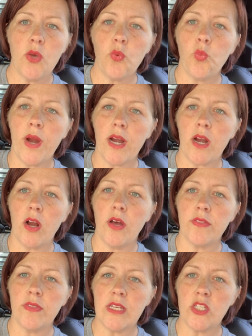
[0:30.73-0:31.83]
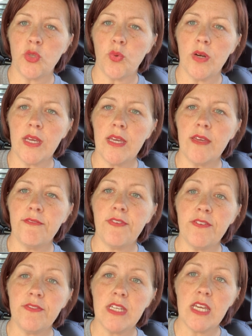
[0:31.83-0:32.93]
where on the
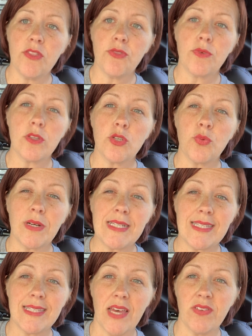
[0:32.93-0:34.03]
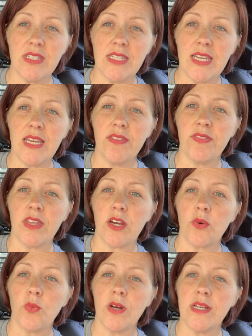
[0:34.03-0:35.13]
2015 through the 2017
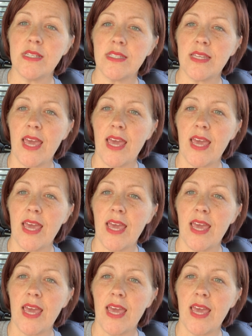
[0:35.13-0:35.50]
there was